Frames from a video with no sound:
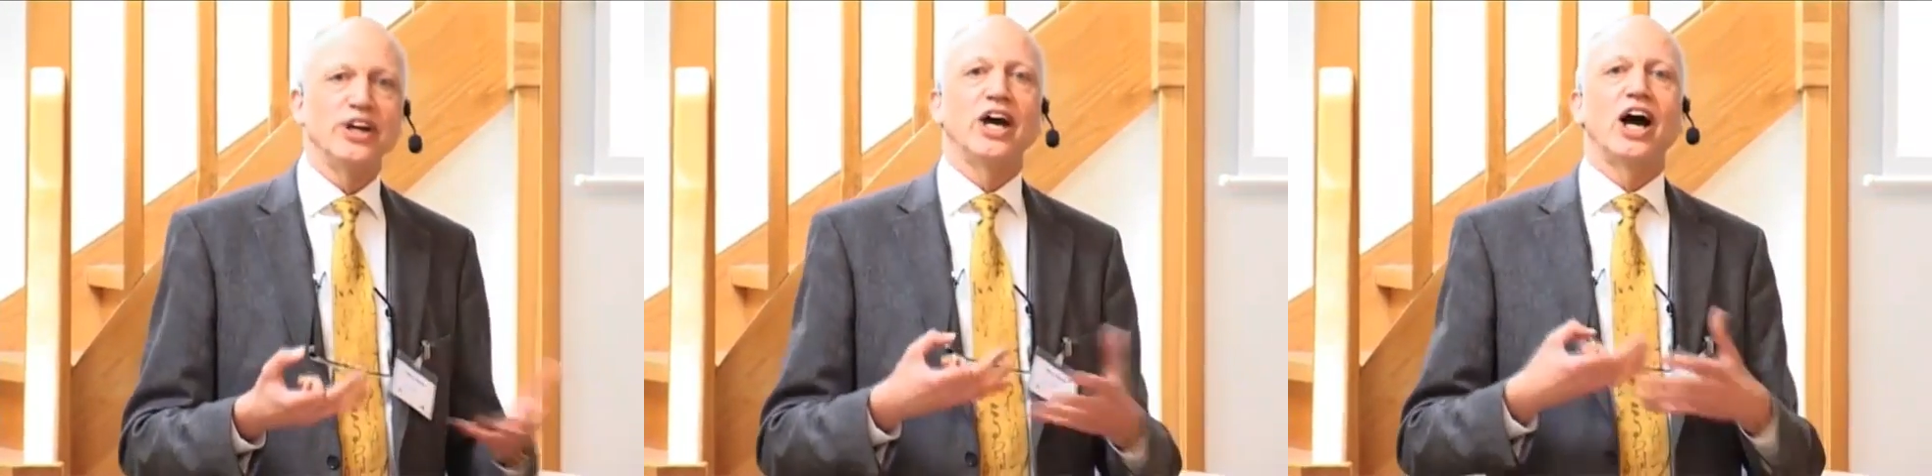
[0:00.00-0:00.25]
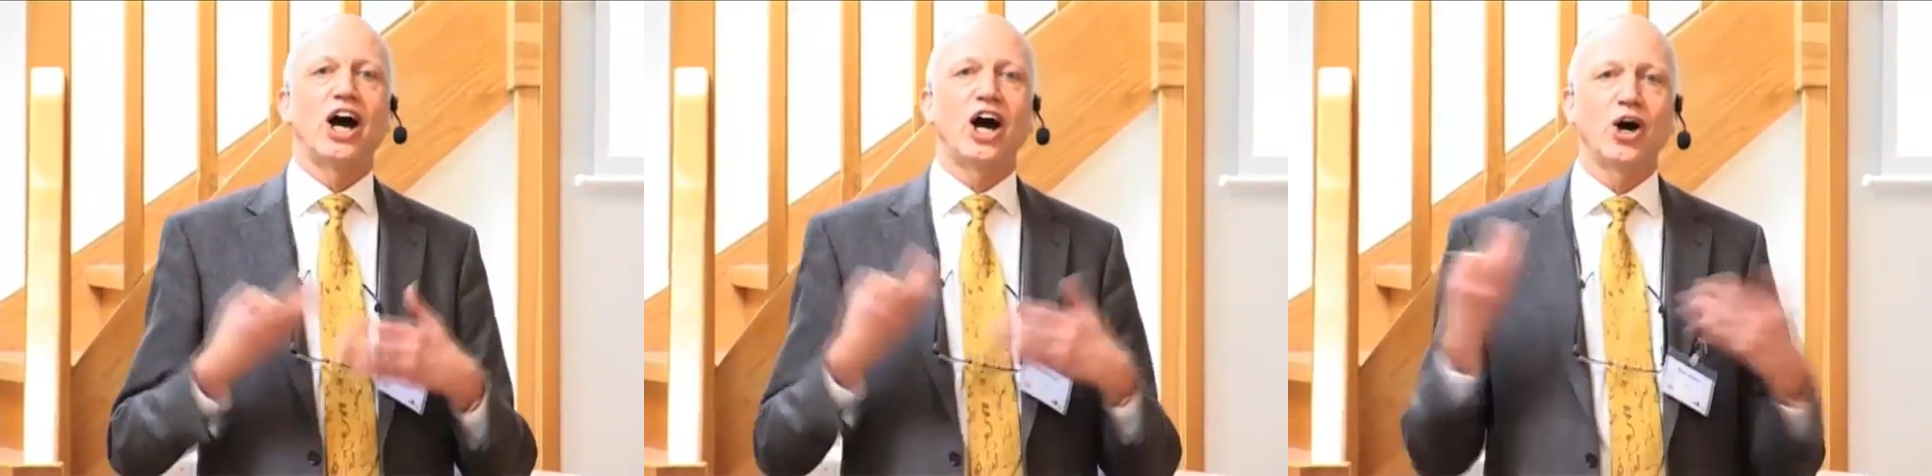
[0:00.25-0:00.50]
and
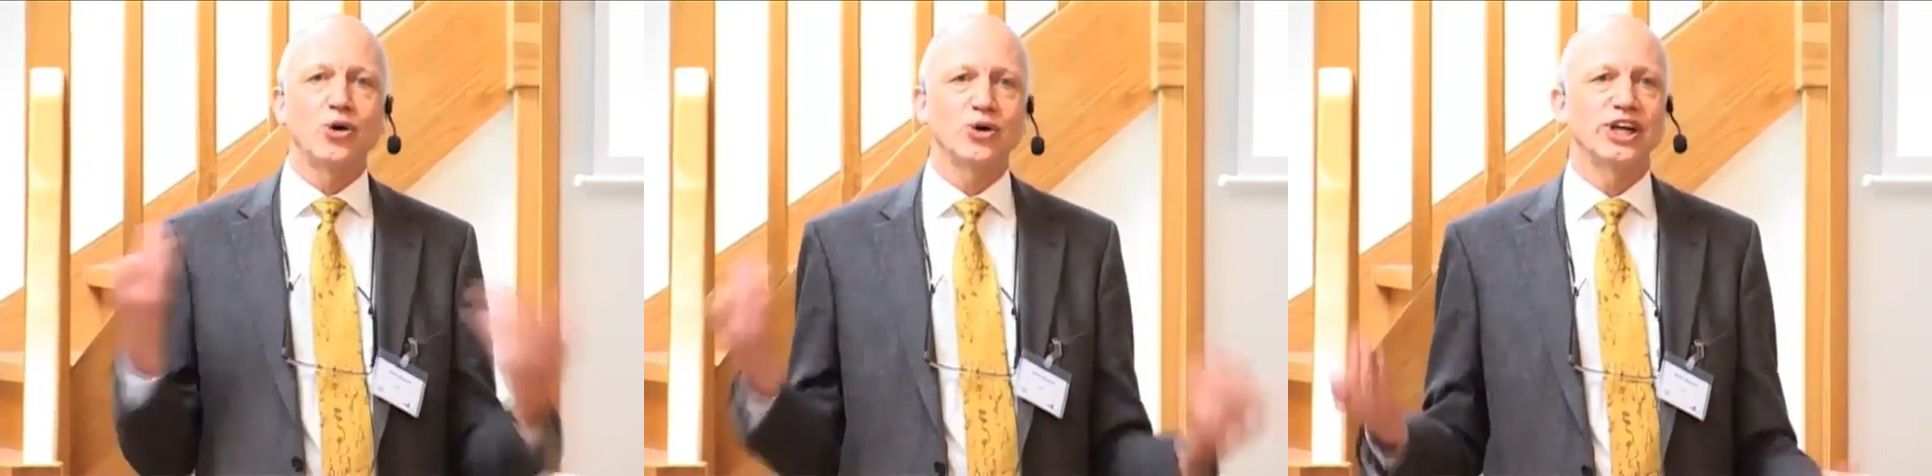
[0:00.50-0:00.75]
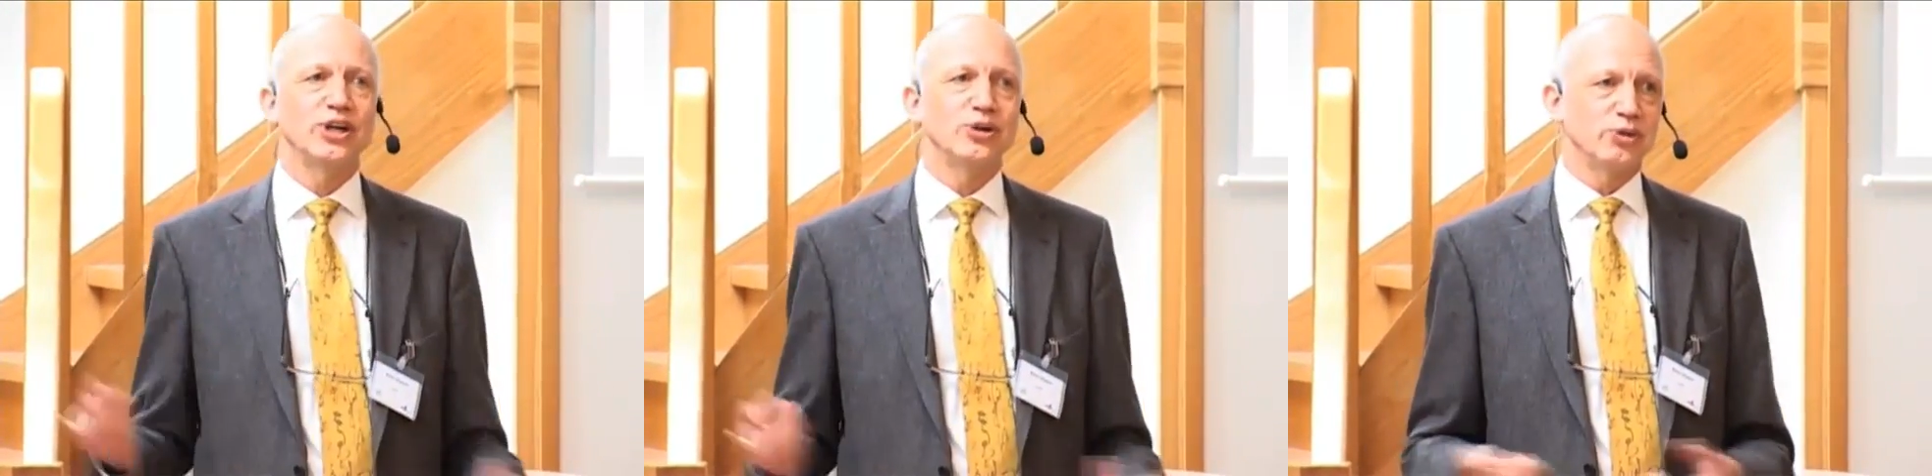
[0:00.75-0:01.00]
how
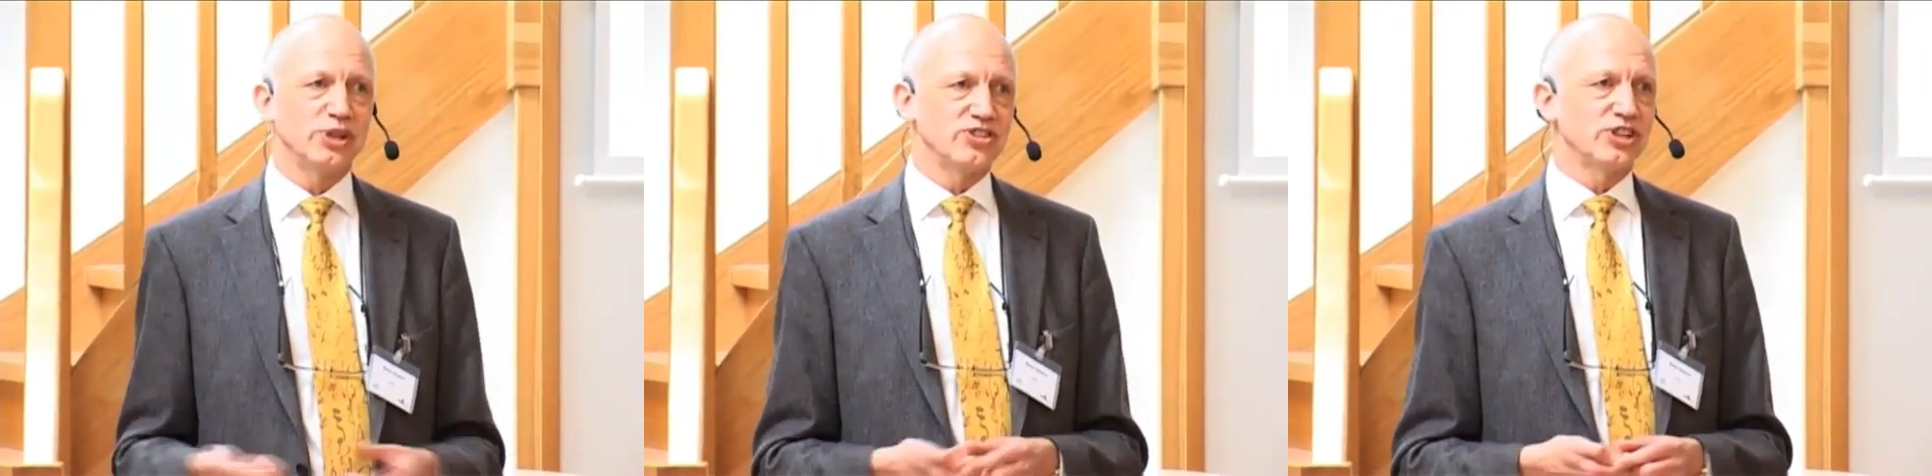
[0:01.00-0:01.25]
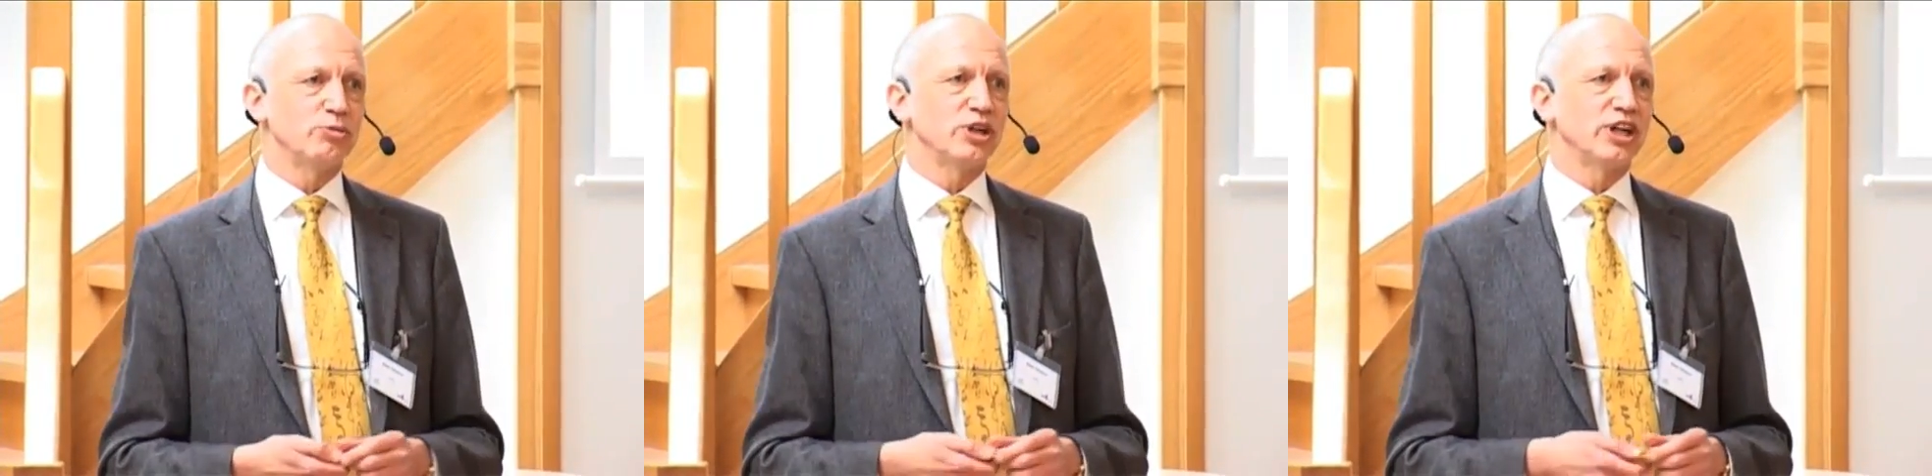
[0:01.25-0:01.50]
can we
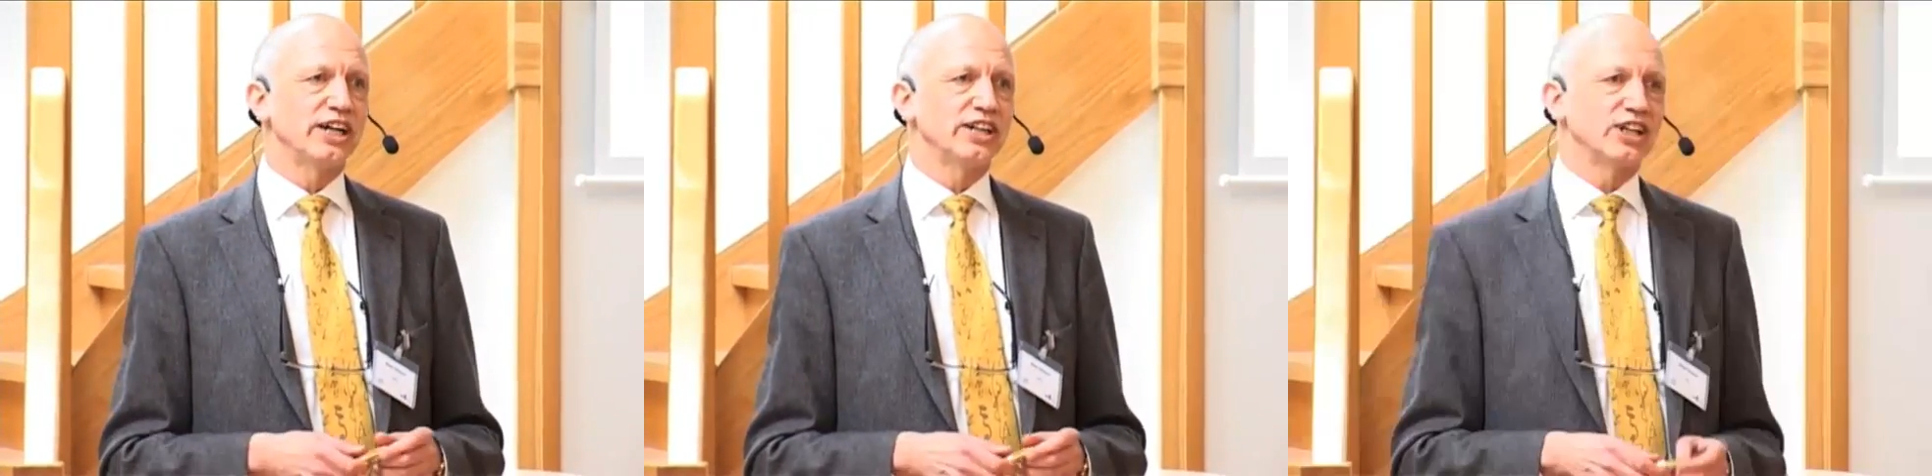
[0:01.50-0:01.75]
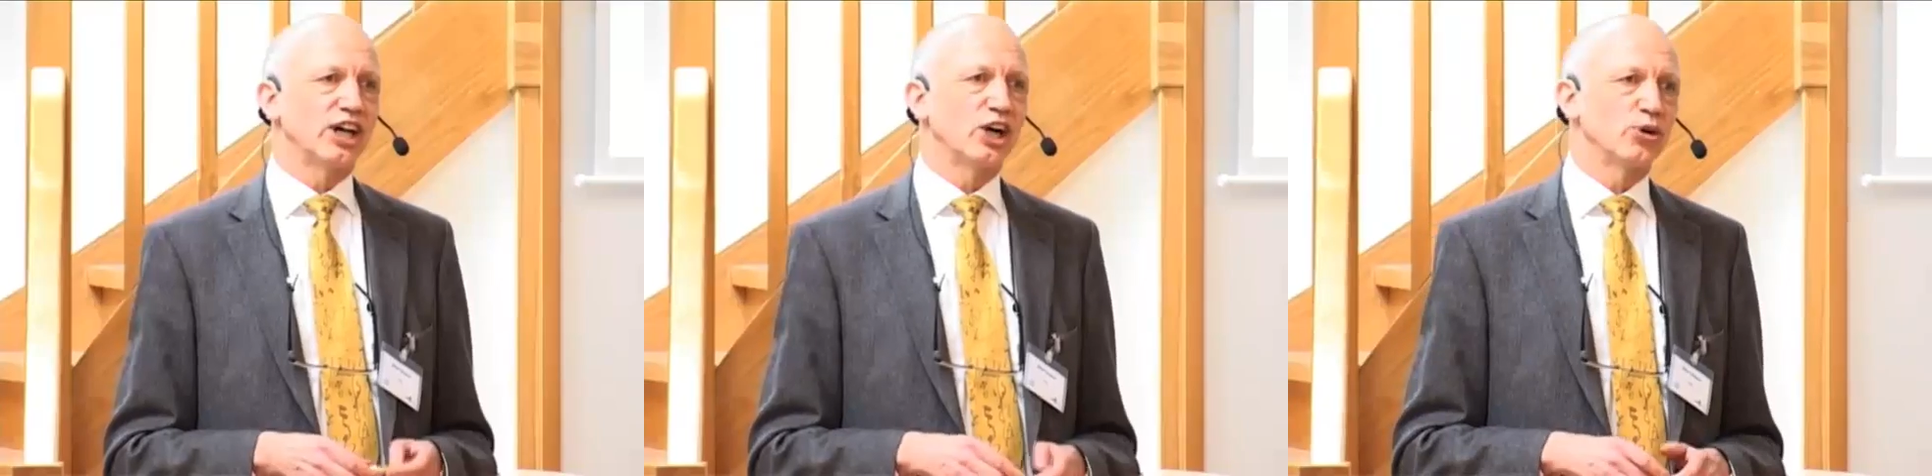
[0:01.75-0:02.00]

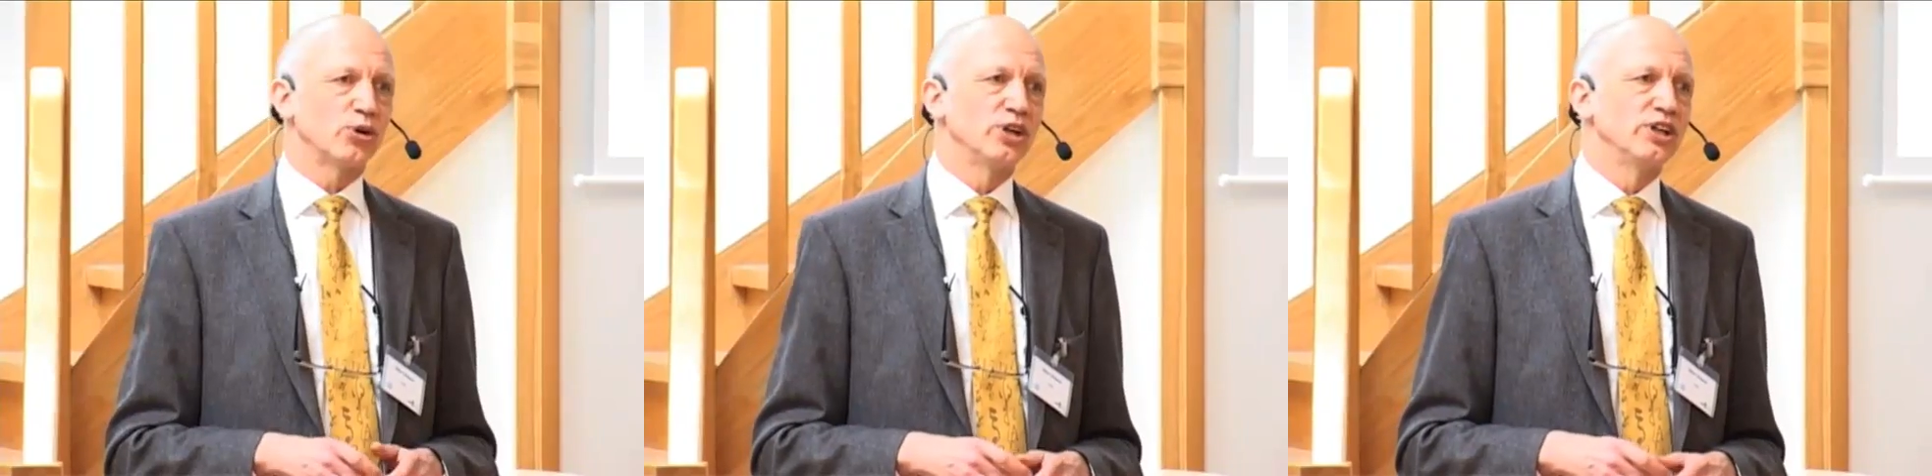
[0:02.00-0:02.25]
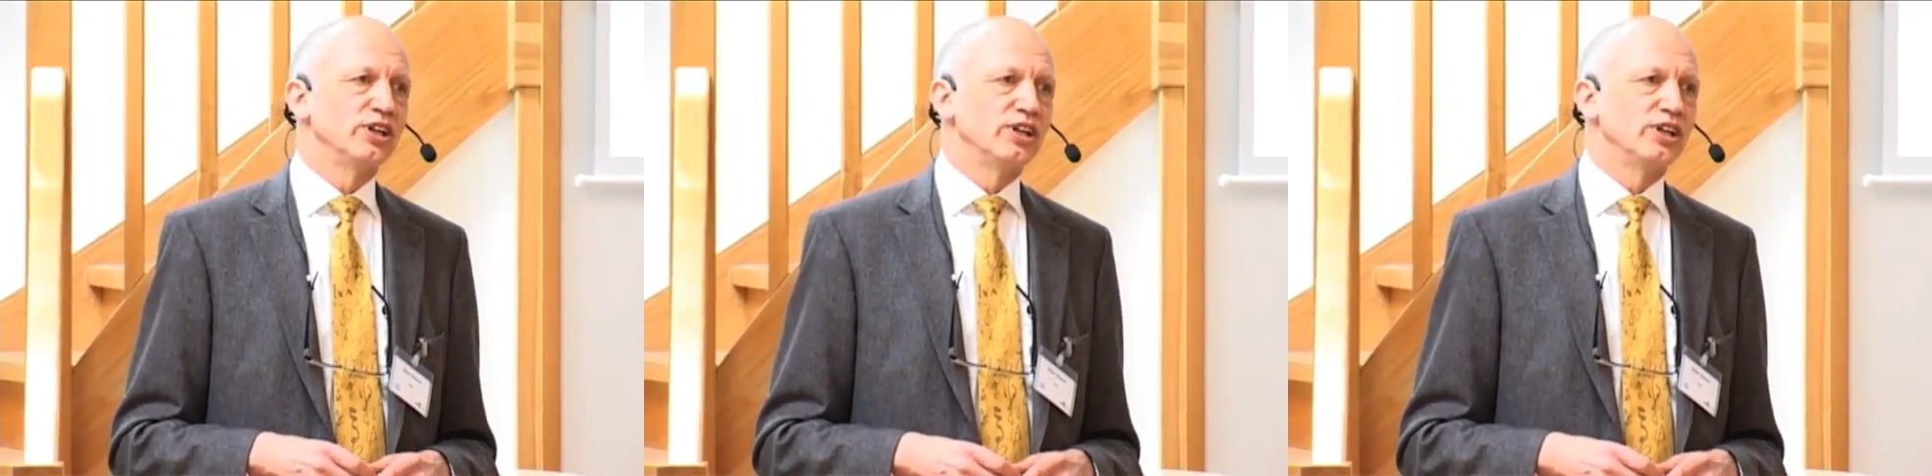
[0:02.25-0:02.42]
stimulate our